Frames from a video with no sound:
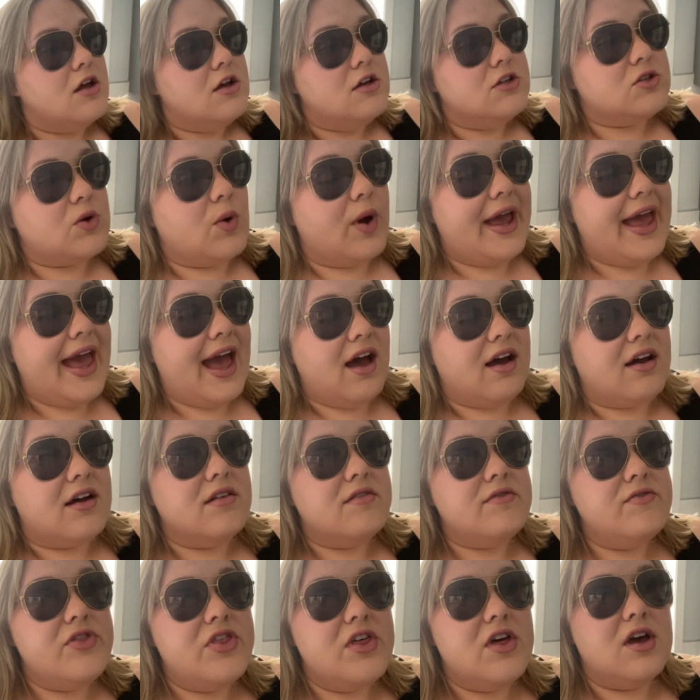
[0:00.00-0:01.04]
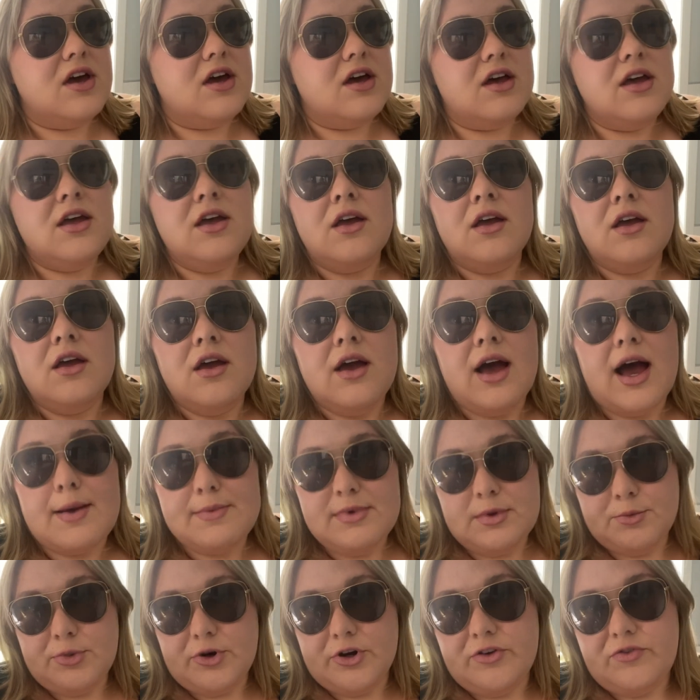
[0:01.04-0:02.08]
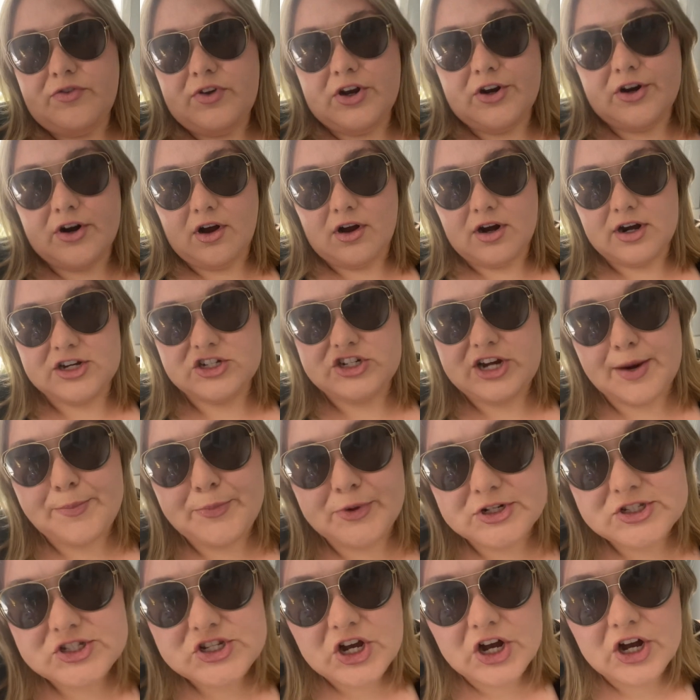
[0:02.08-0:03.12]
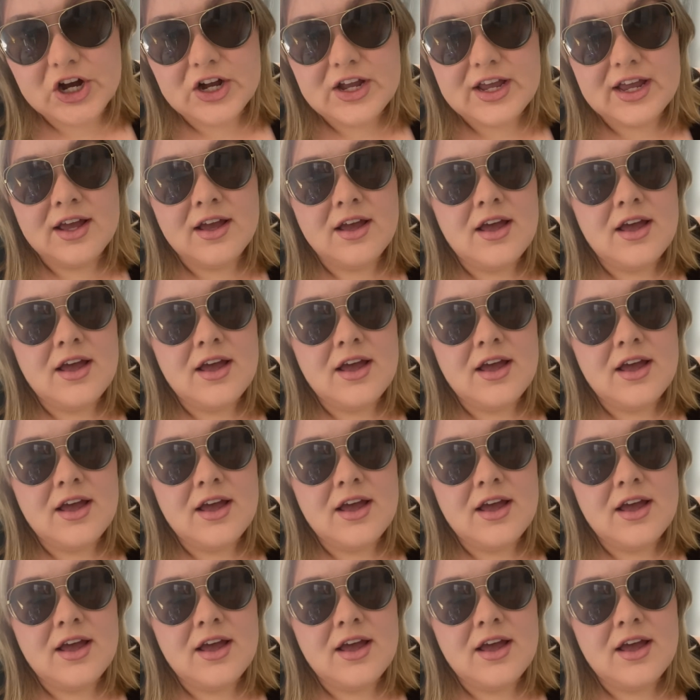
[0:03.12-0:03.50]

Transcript: So I have the hummingbird feeder on a shepherd's hook,